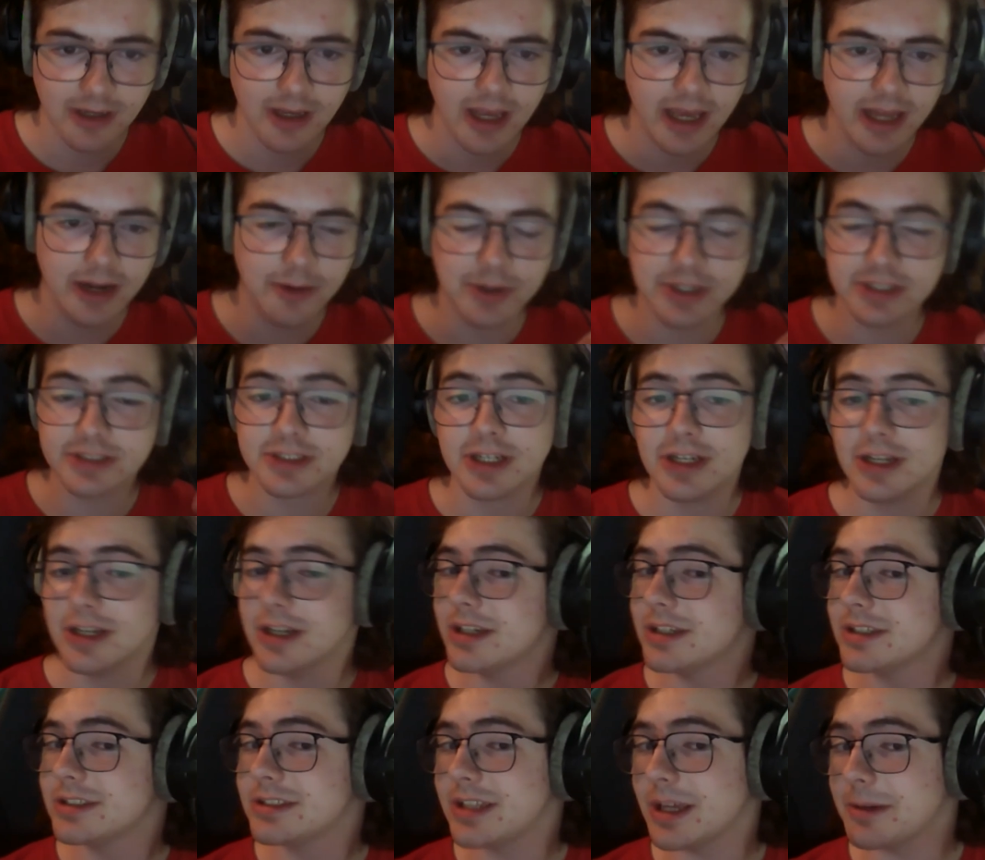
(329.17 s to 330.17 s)
Anyways,
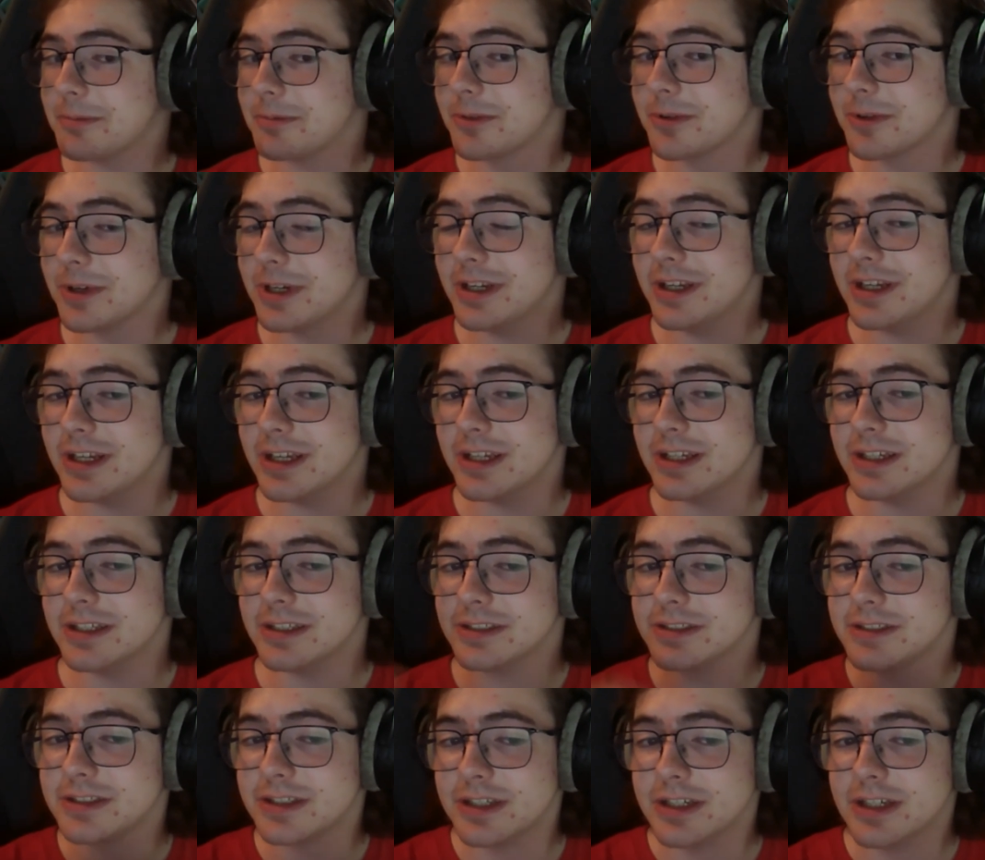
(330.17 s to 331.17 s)
step three
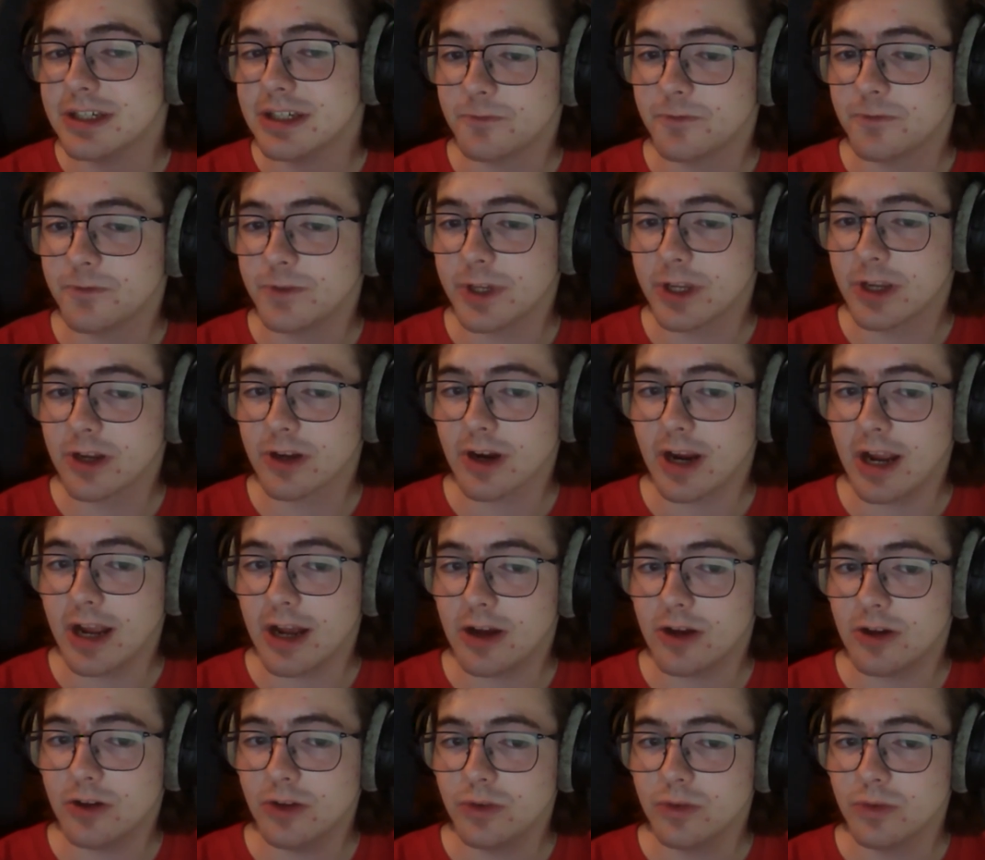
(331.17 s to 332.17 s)
is figure
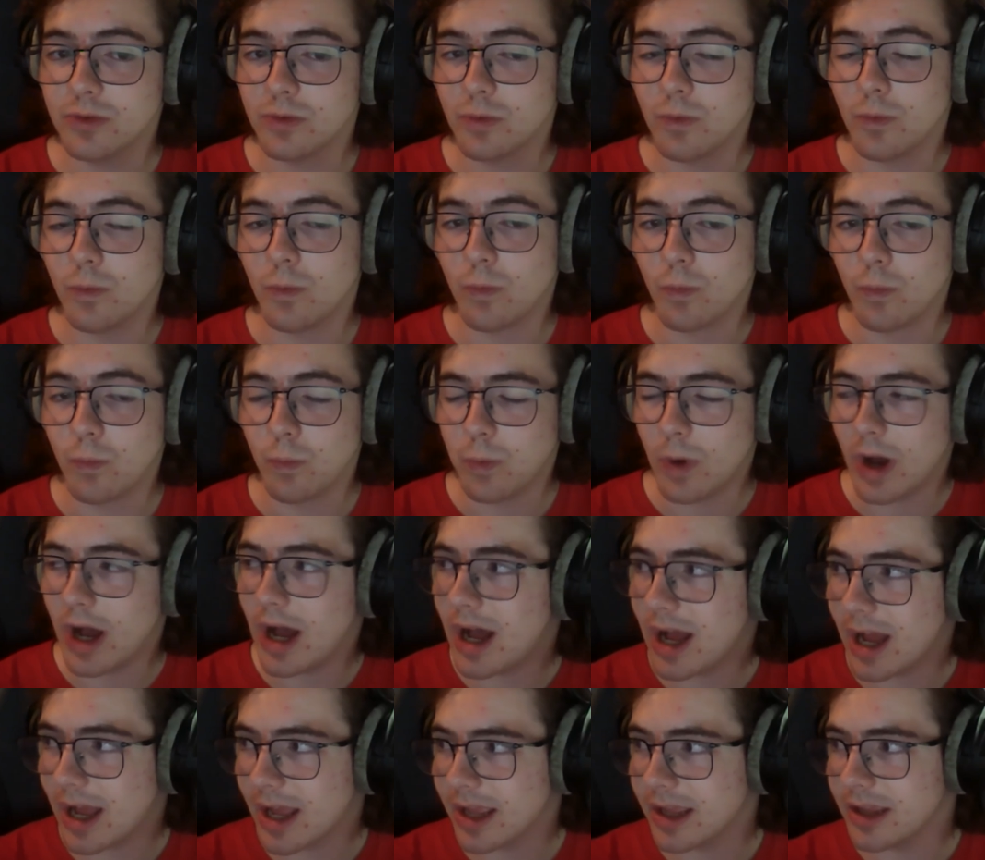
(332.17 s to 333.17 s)
out
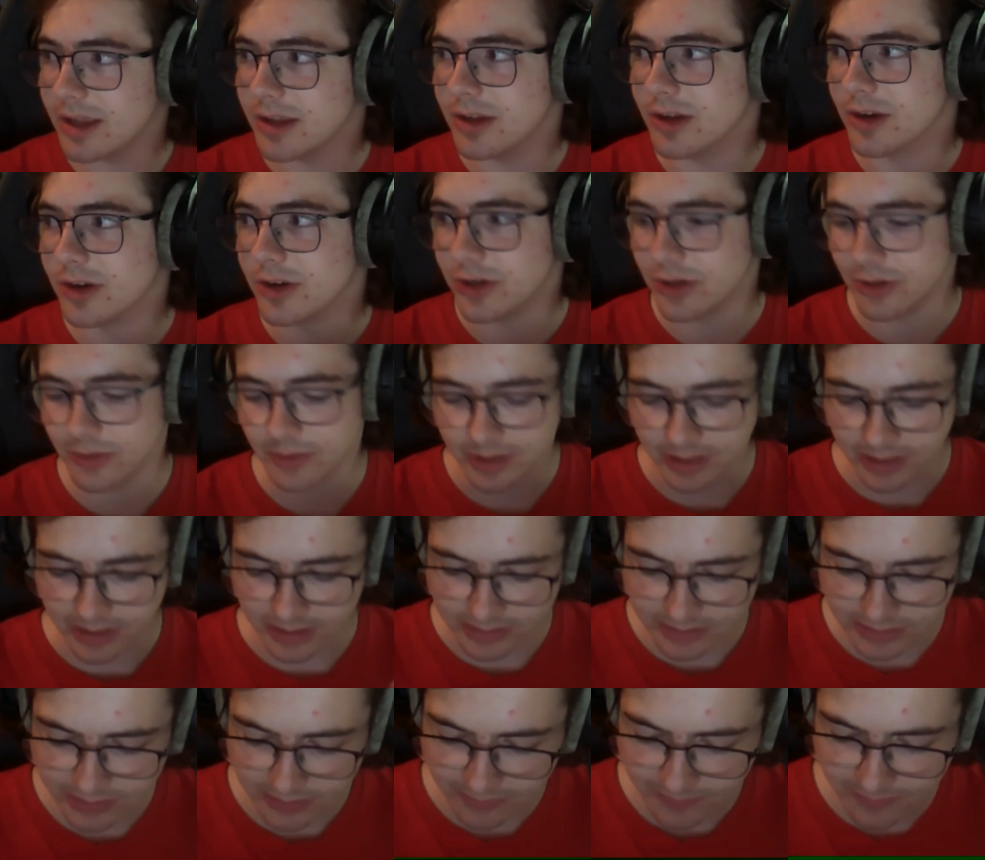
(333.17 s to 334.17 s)
why you're doing it.
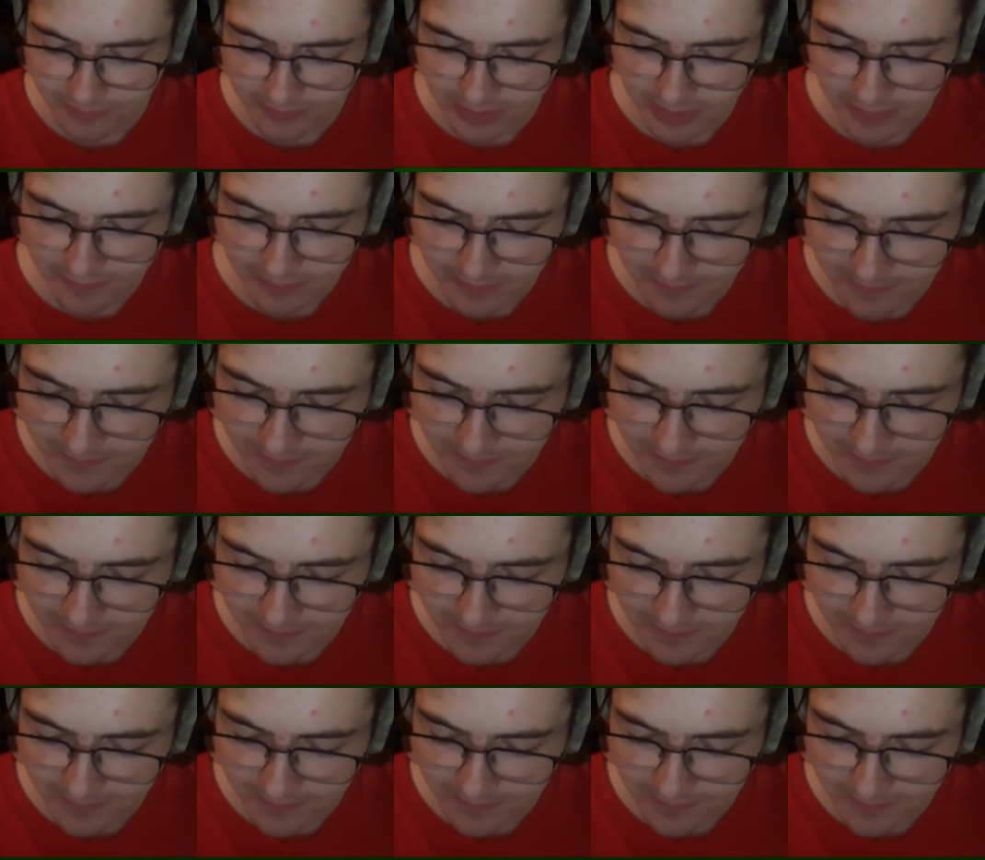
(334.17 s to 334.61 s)
So you have to